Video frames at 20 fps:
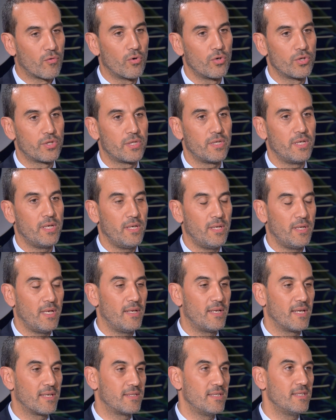course,
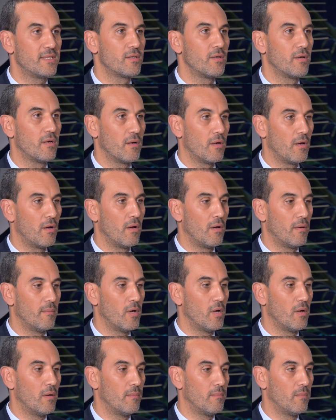it exists
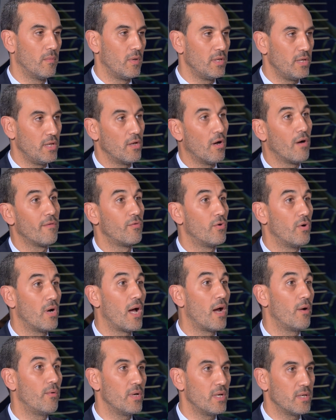in other
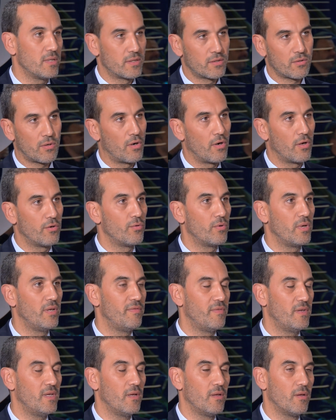areas, coronary
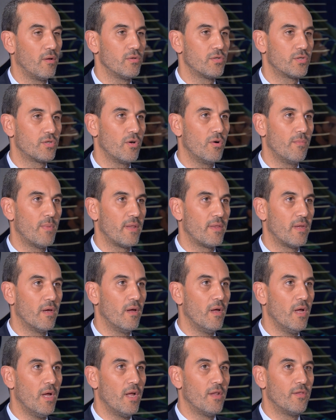field also, but
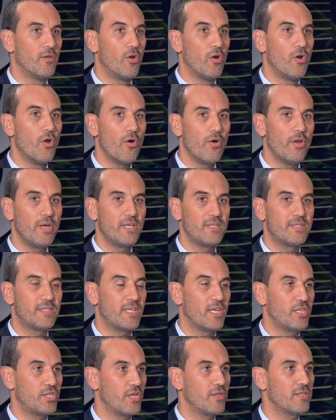the learning
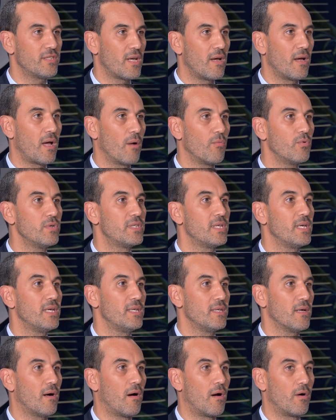sessions, I would
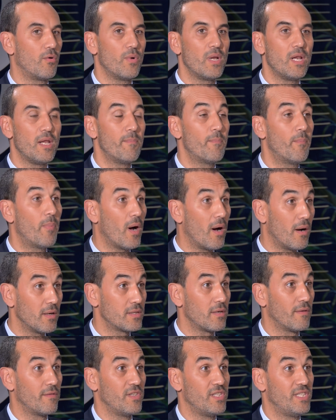say, are really
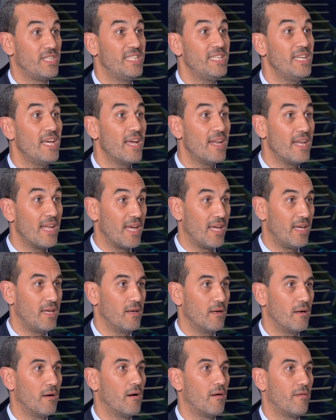part of a DNA
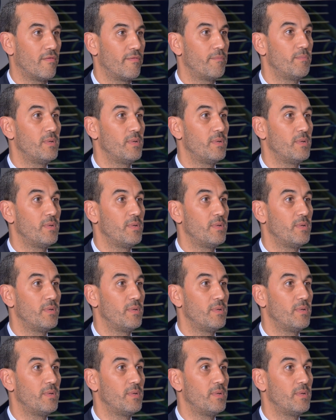of